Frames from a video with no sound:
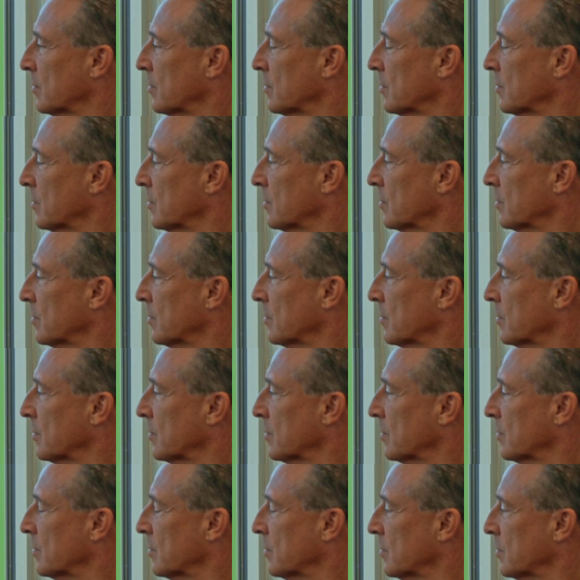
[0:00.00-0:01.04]

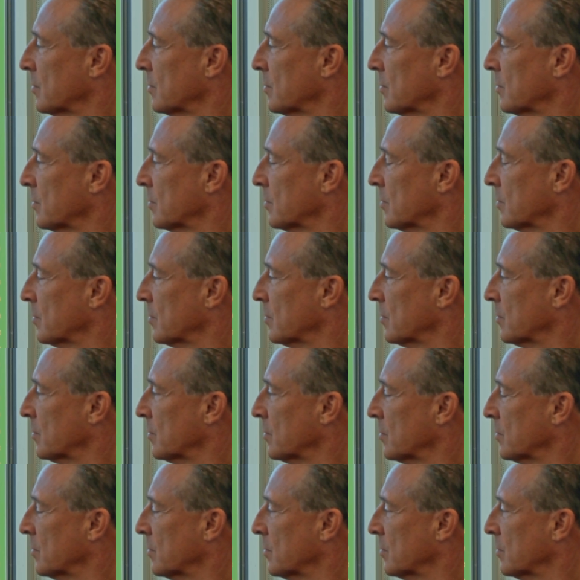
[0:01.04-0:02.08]

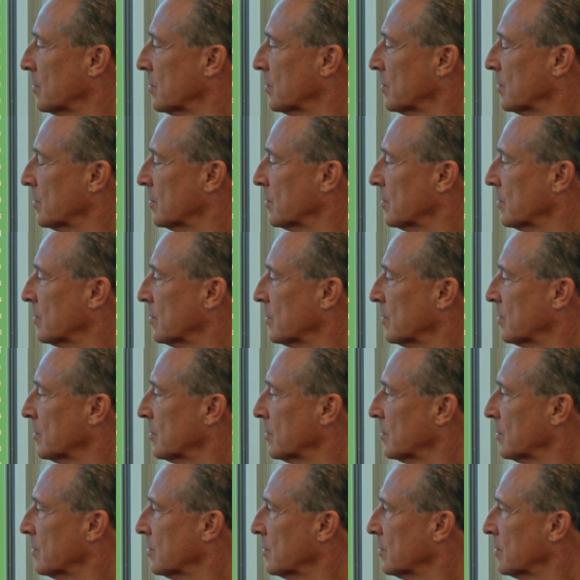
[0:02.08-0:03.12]

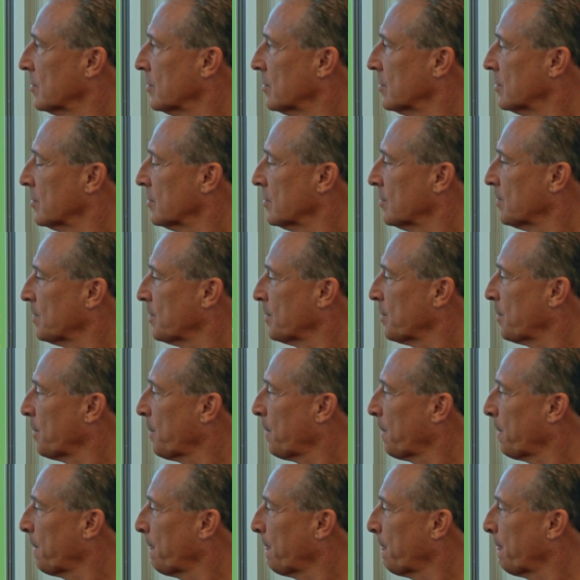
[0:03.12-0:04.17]

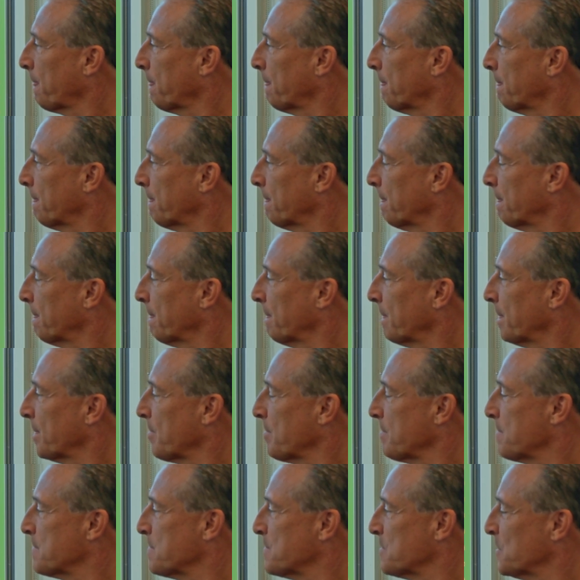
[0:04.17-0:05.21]

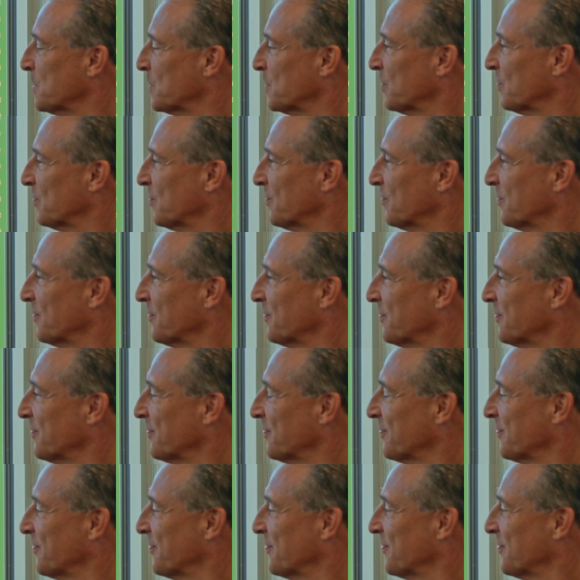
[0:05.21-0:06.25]

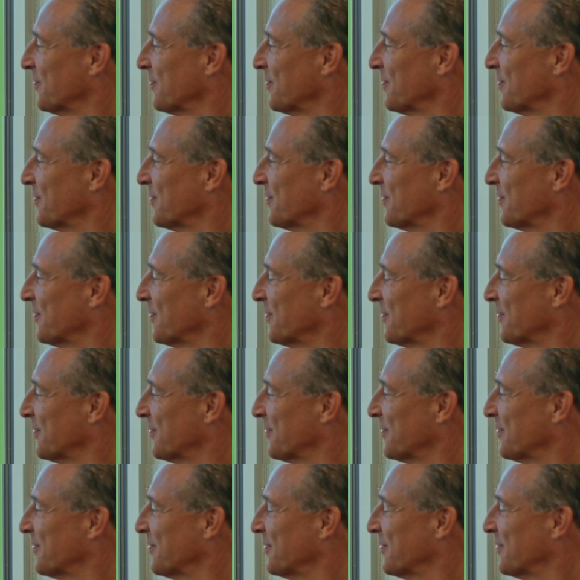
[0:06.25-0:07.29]

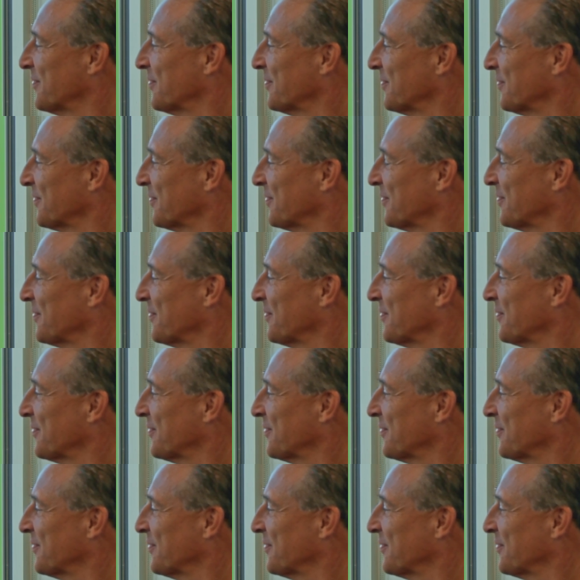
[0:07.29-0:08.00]
The person shown says nothing.